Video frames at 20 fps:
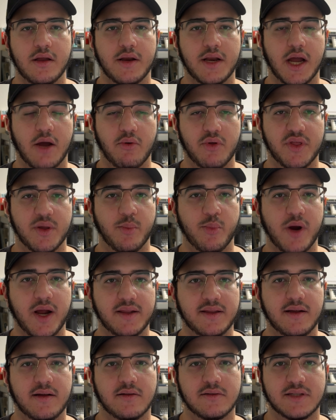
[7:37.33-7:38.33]
Now with the
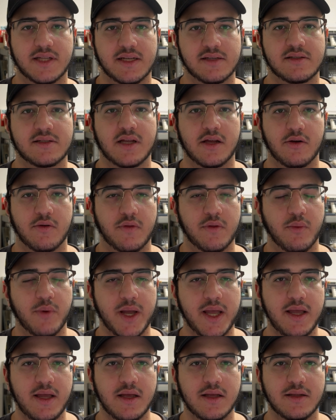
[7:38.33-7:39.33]
practical tests out of the
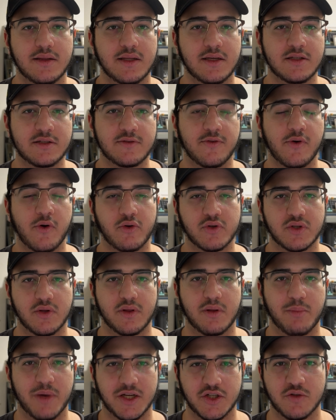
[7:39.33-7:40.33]
way, let's focus on
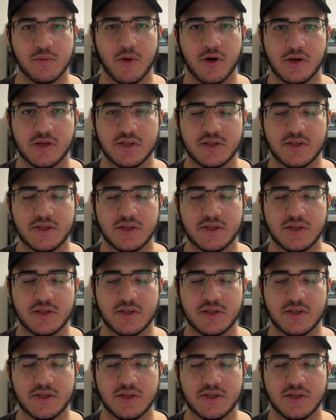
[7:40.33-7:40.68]
the benchmarks.